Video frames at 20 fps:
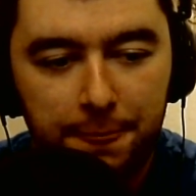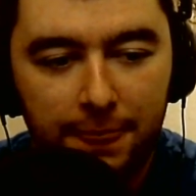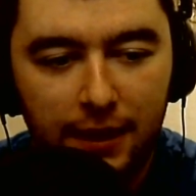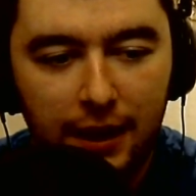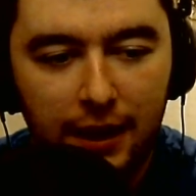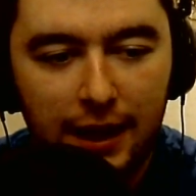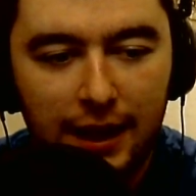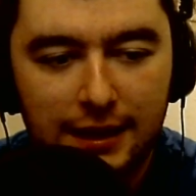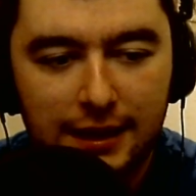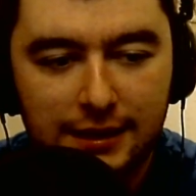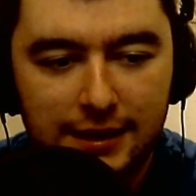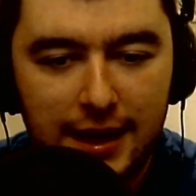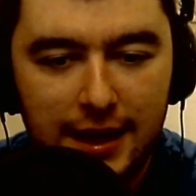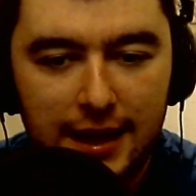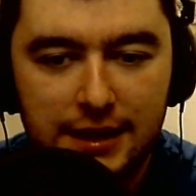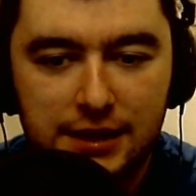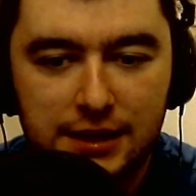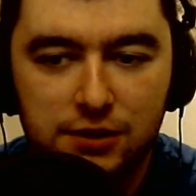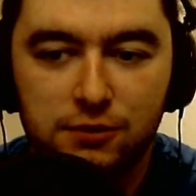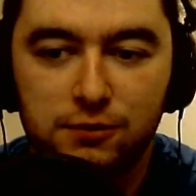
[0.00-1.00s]
and
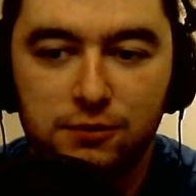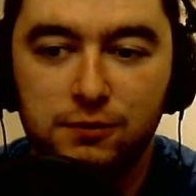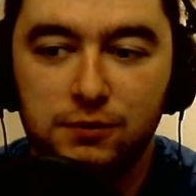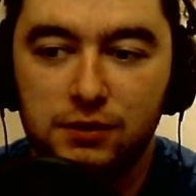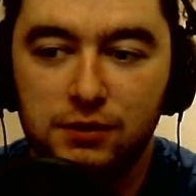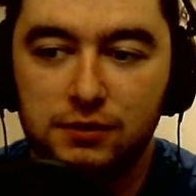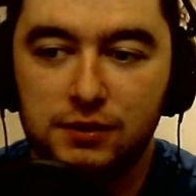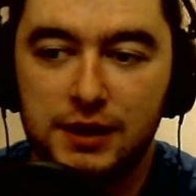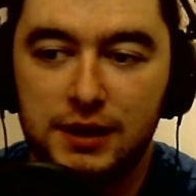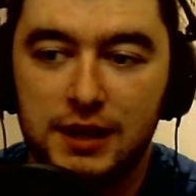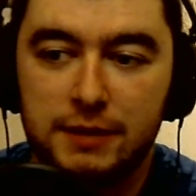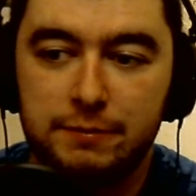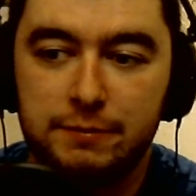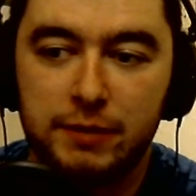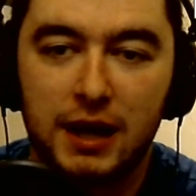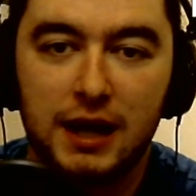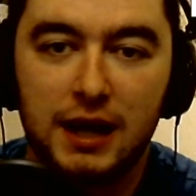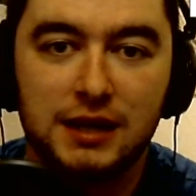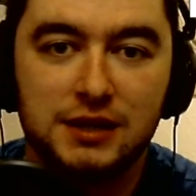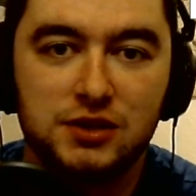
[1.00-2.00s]
they do heat
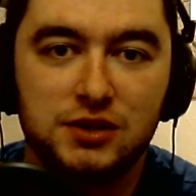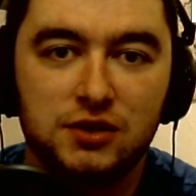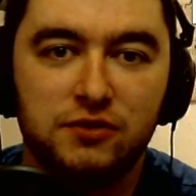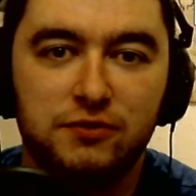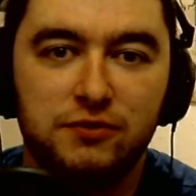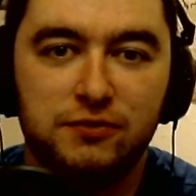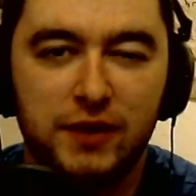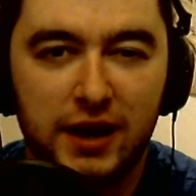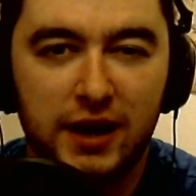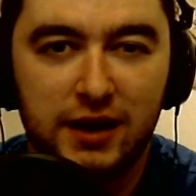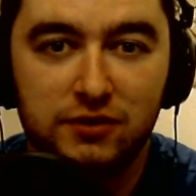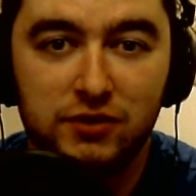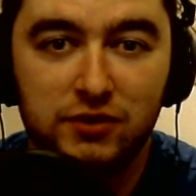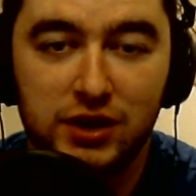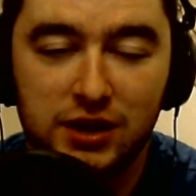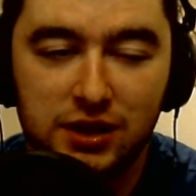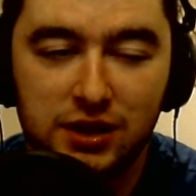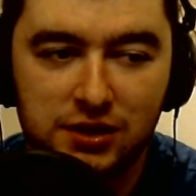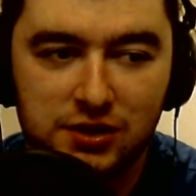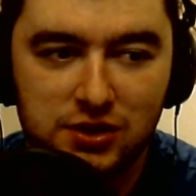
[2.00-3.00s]
pads of
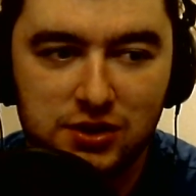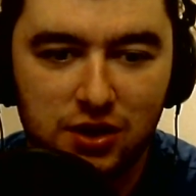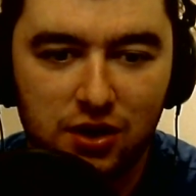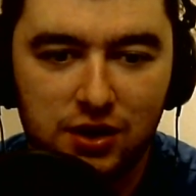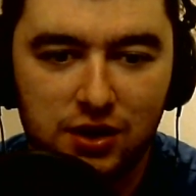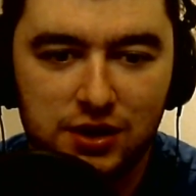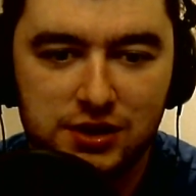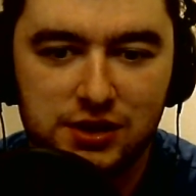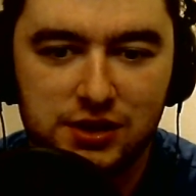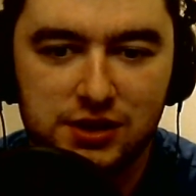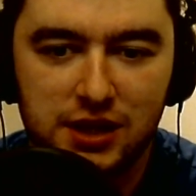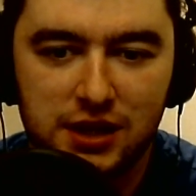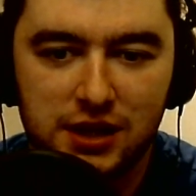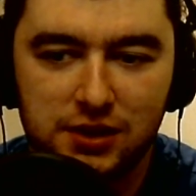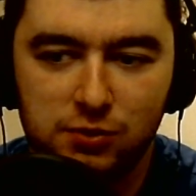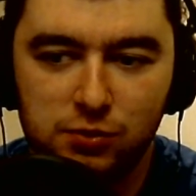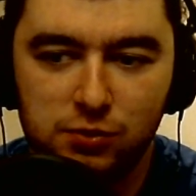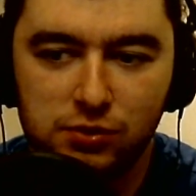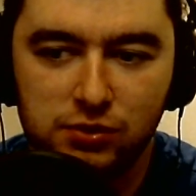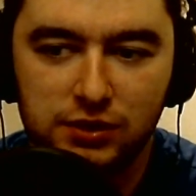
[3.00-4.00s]
varying sizes, and
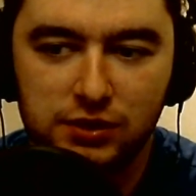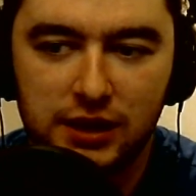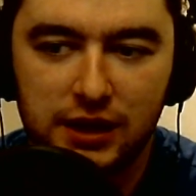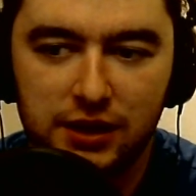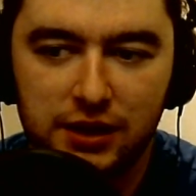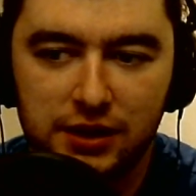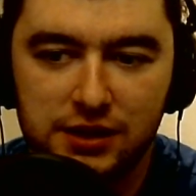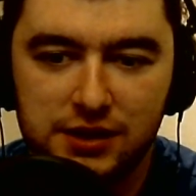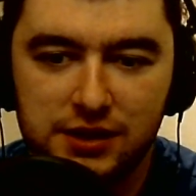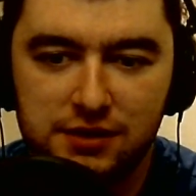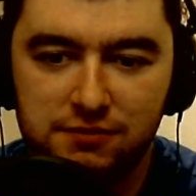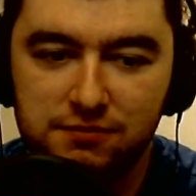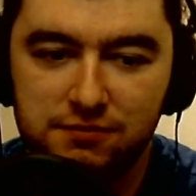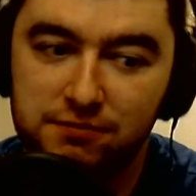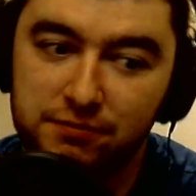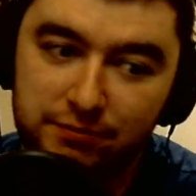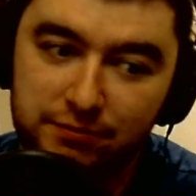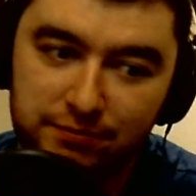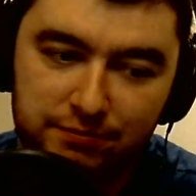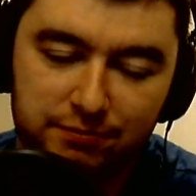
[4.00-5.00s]
the one that I
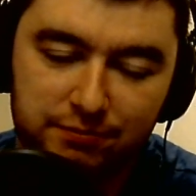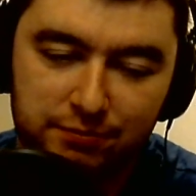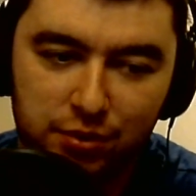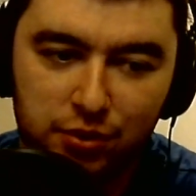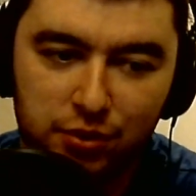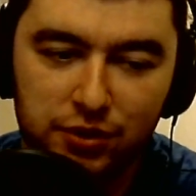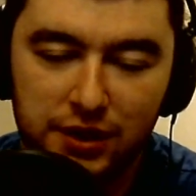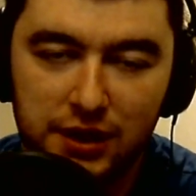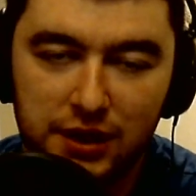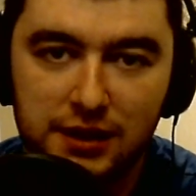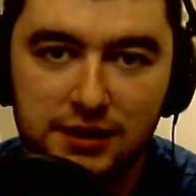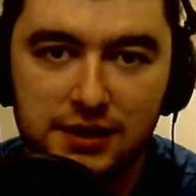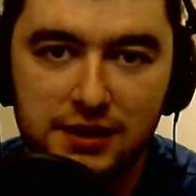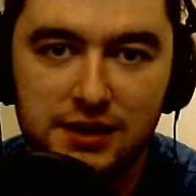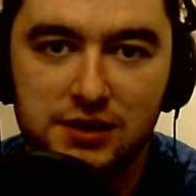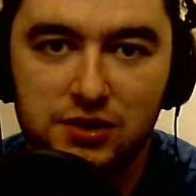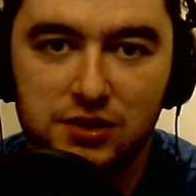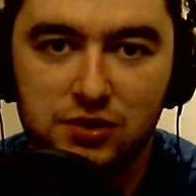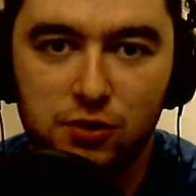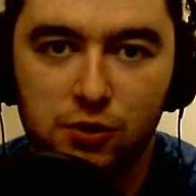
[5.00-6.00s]
put in
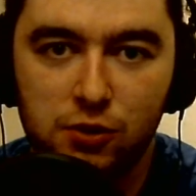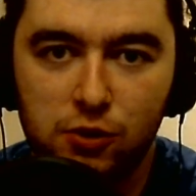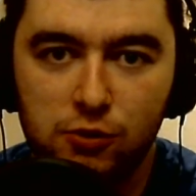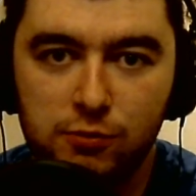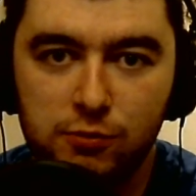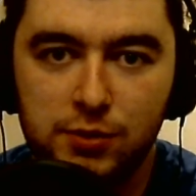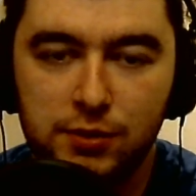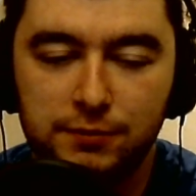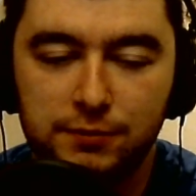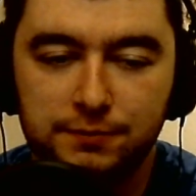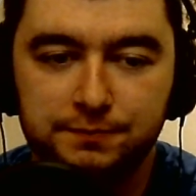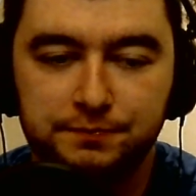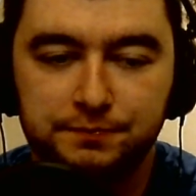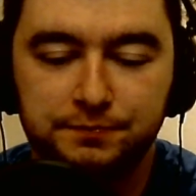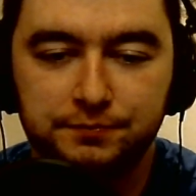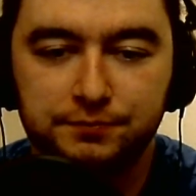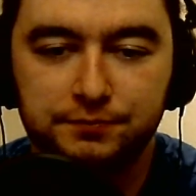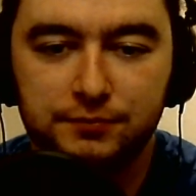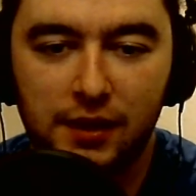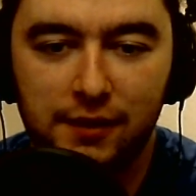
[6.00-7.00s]
this tub,
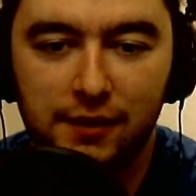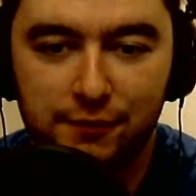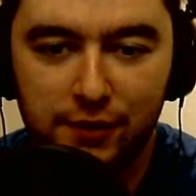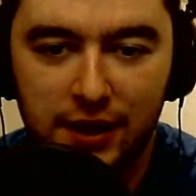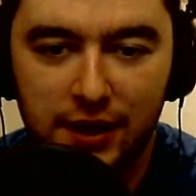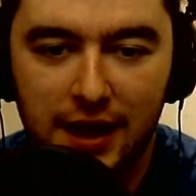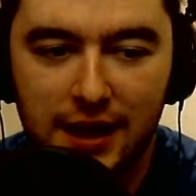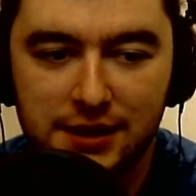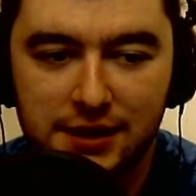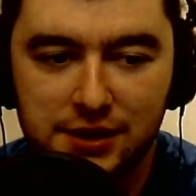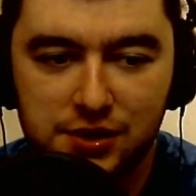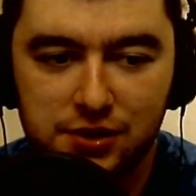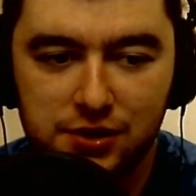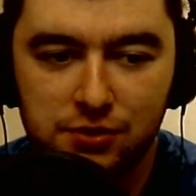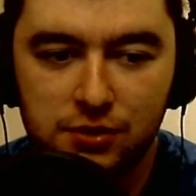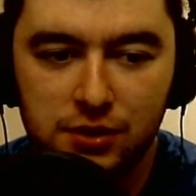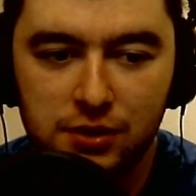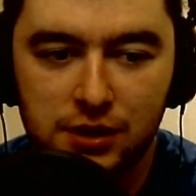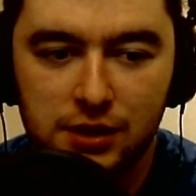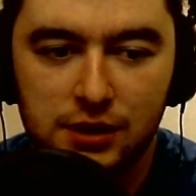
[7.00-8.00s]
if I had
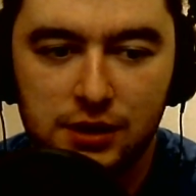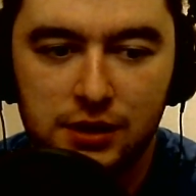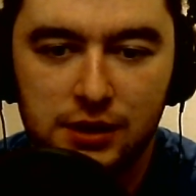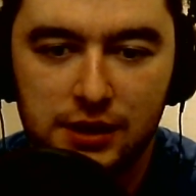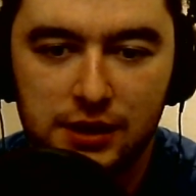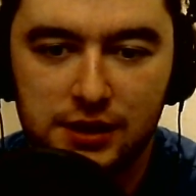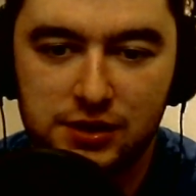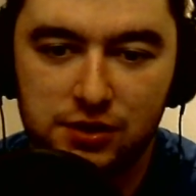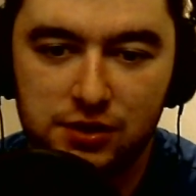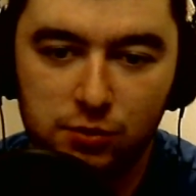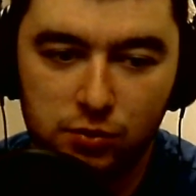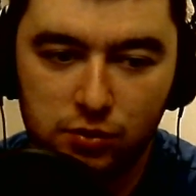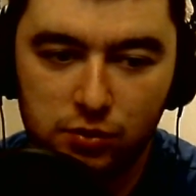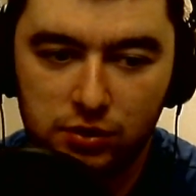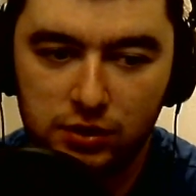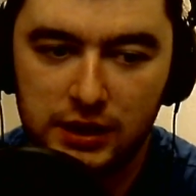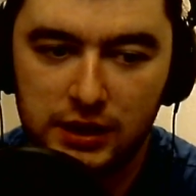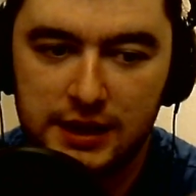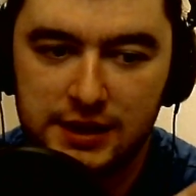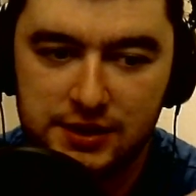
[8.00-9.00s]
to, is the
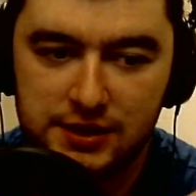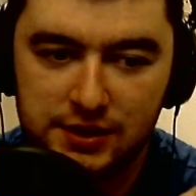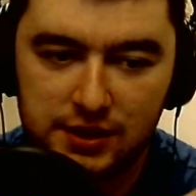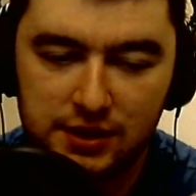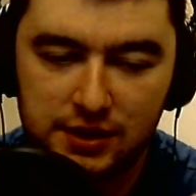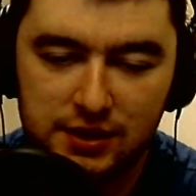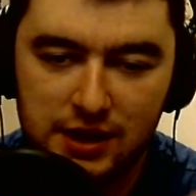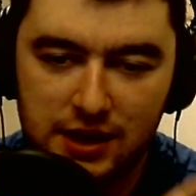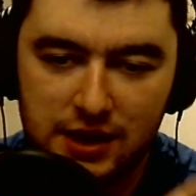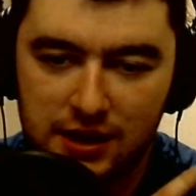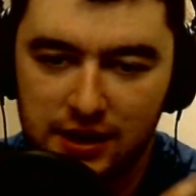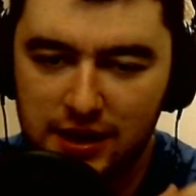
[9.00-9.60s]
one listed there.